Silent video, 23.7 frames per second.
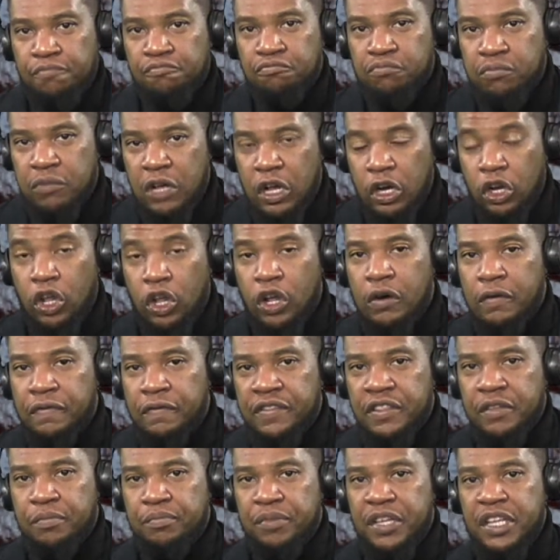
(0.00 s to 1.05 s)
a lot of
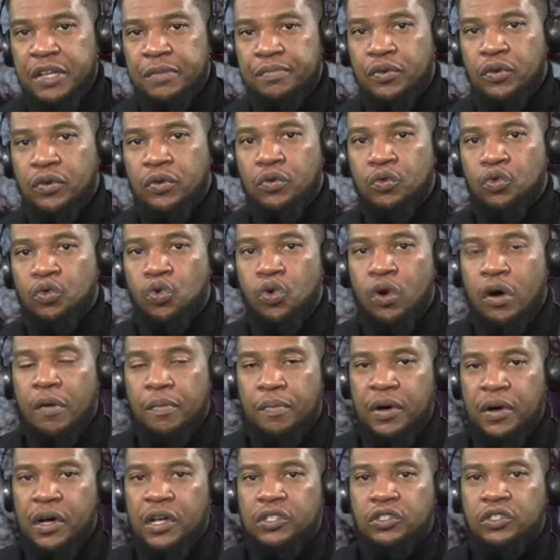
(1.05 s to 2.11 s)
the people who are
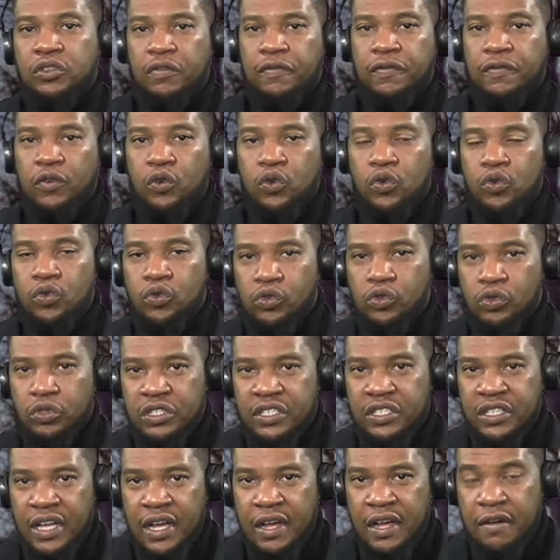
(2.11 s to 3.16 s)
part of Lungu's
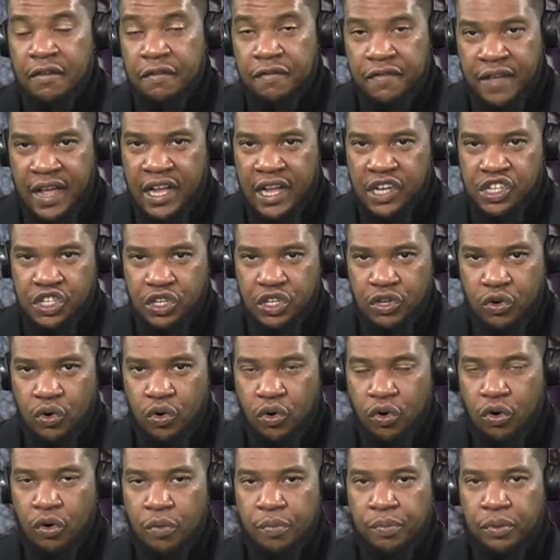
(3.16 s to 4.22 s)
faction
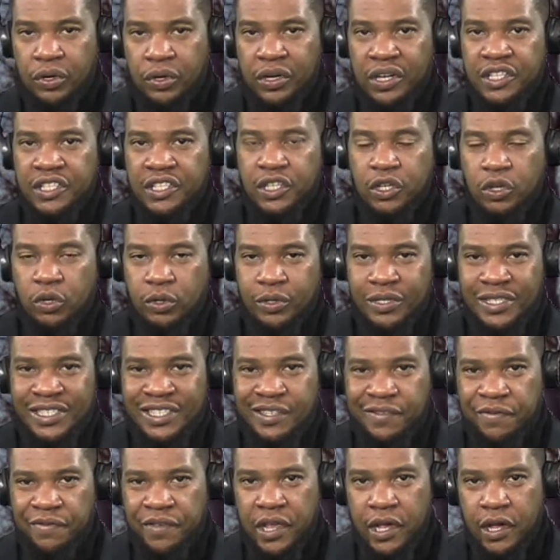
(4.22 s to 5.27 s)
or political
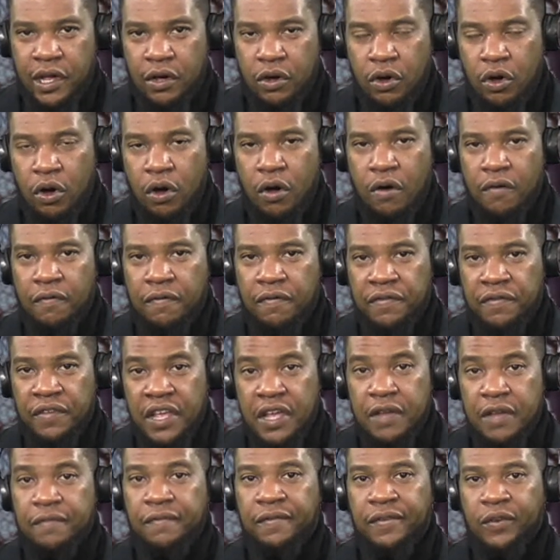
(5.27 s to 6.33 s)
sphere of
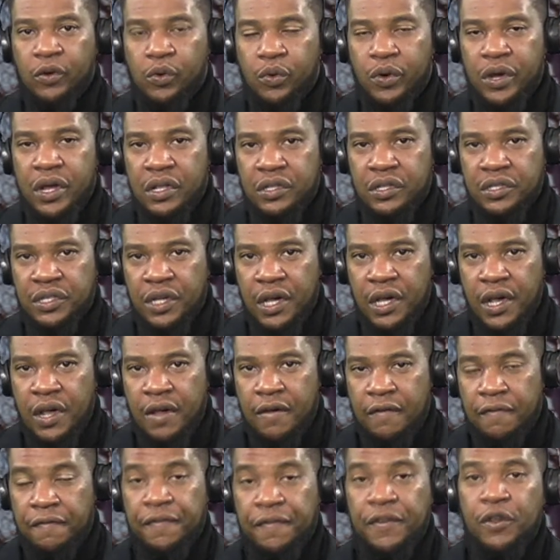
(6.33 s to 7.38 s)
influence
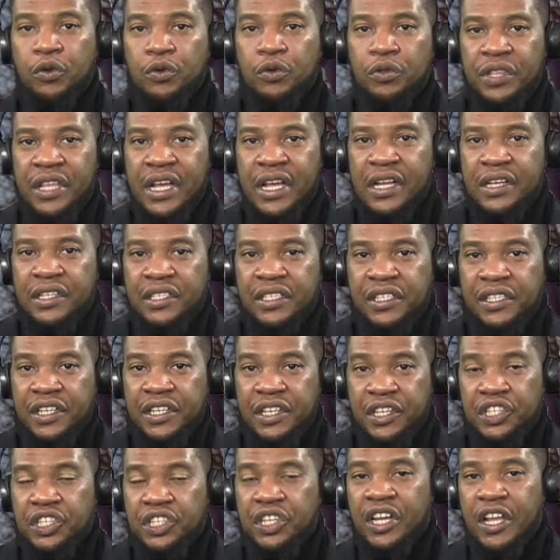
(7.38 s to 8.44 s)
feel that
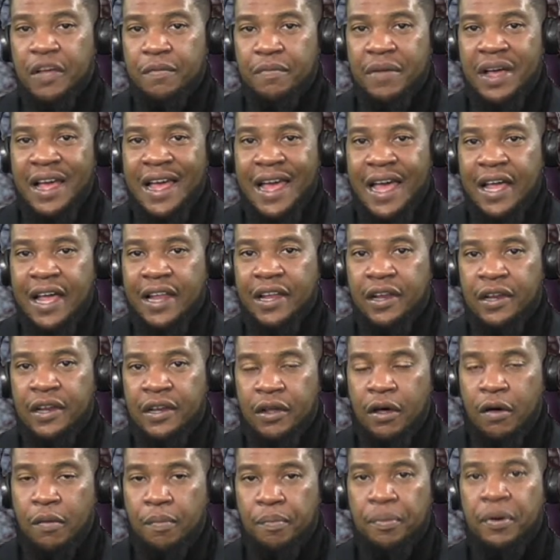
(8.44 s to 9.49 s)
Hichilema had
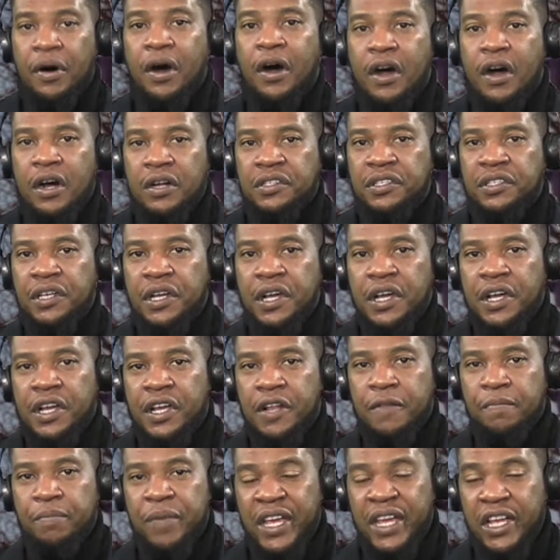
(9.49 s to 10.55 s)
a part
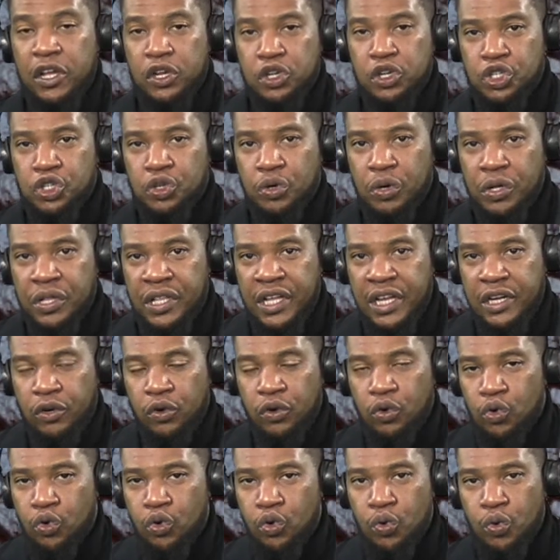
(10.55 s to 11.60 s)
in making sure that
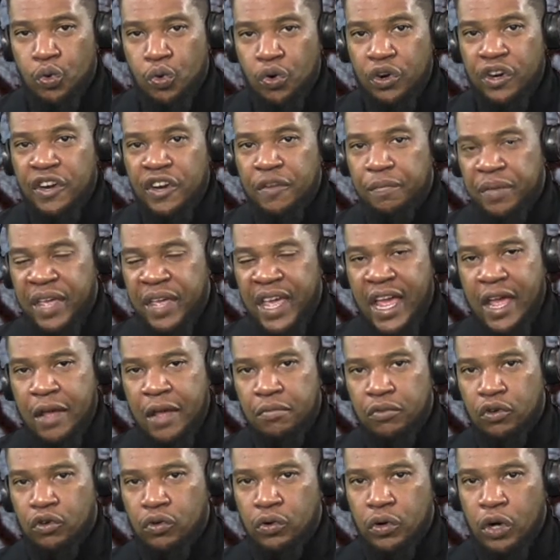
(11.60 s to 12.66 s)
Lungu wouldn't be able